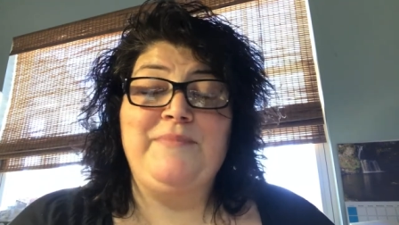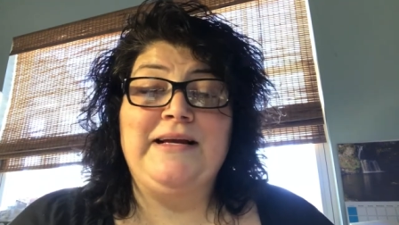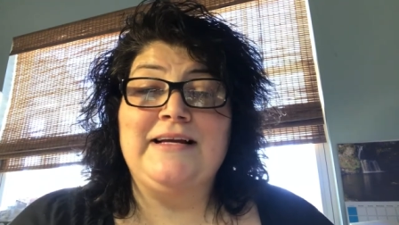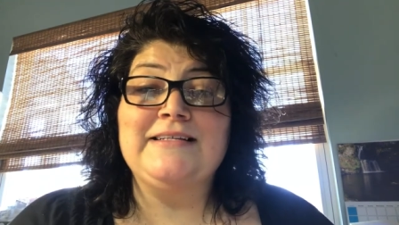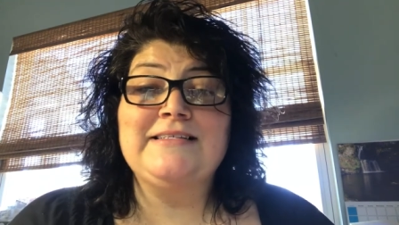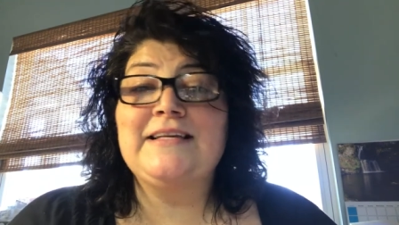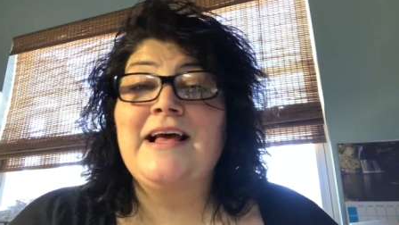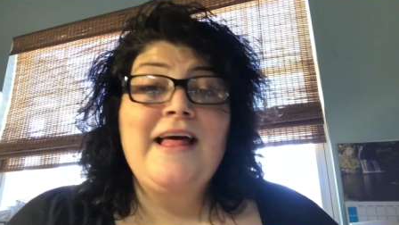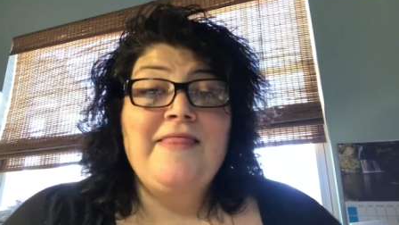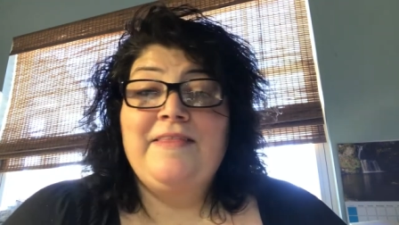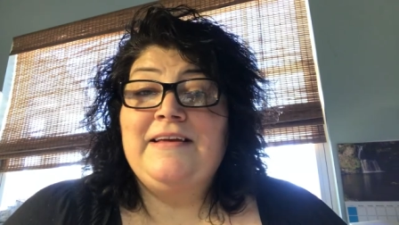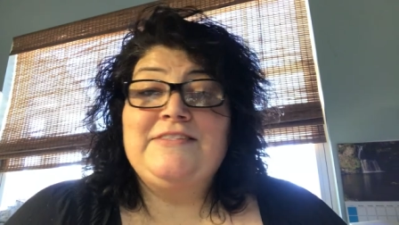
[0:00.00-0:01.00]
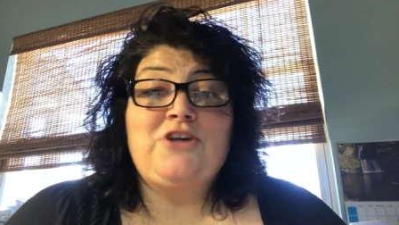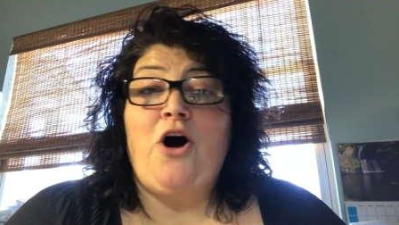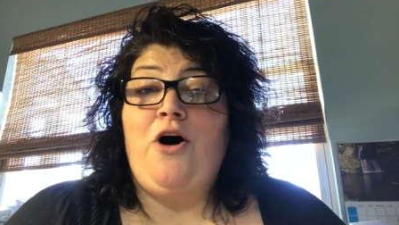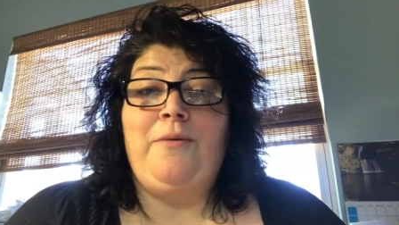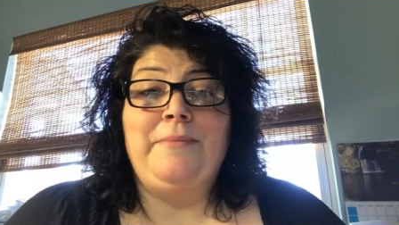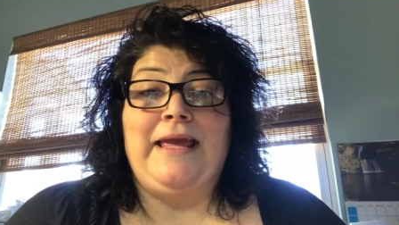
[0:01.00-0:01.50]
because it's
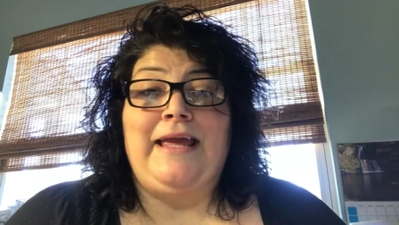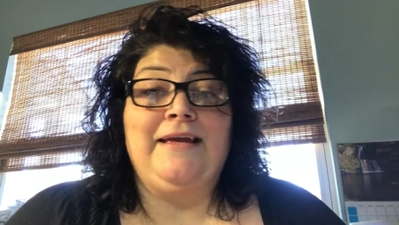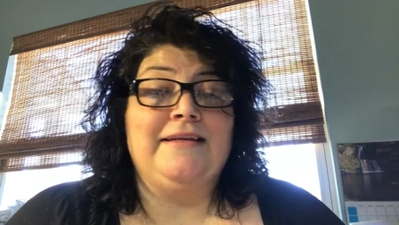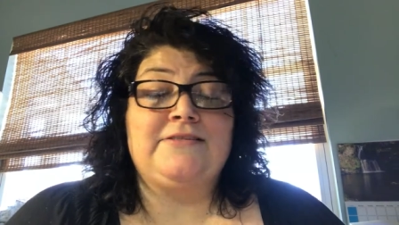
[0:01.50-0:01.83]
all me.